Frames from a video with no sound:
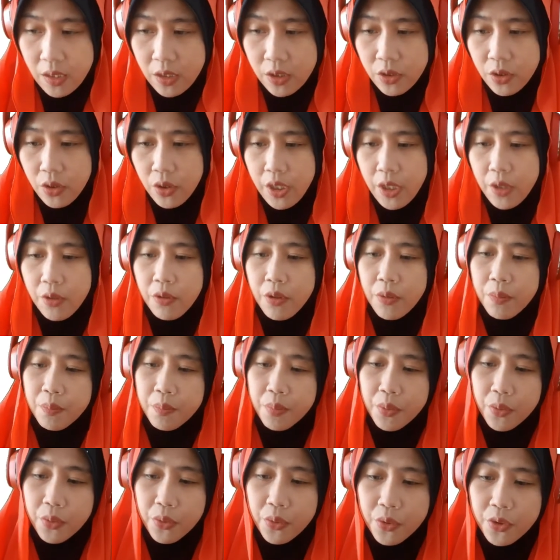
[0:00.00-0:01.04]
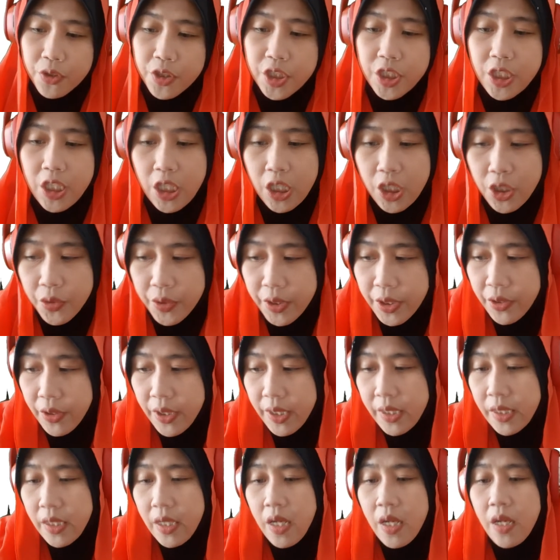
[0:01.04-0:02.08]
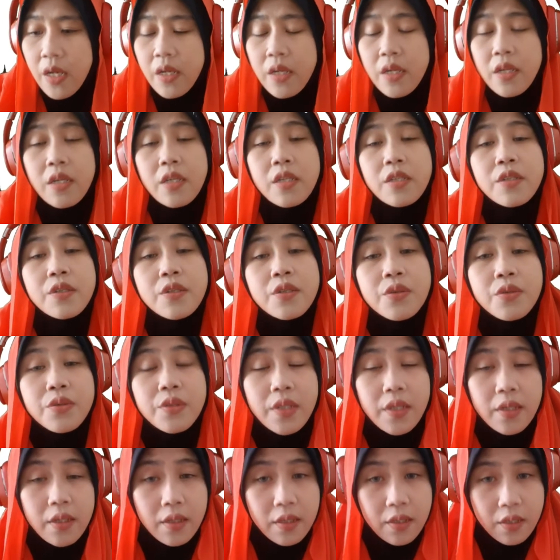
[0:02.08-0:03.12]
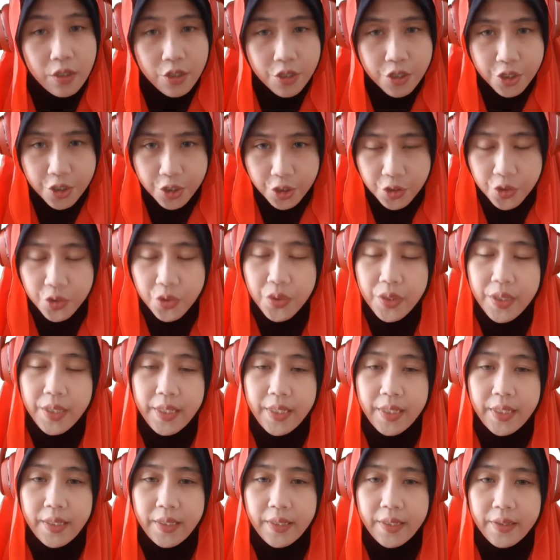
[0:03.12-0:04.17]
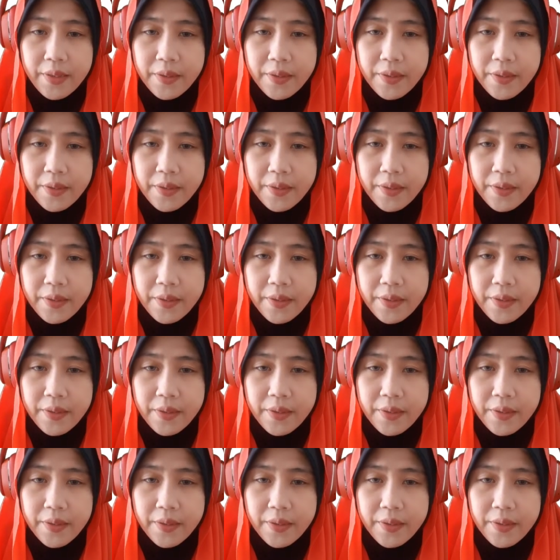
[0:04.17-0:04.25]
So it will push the liquid into the shrink.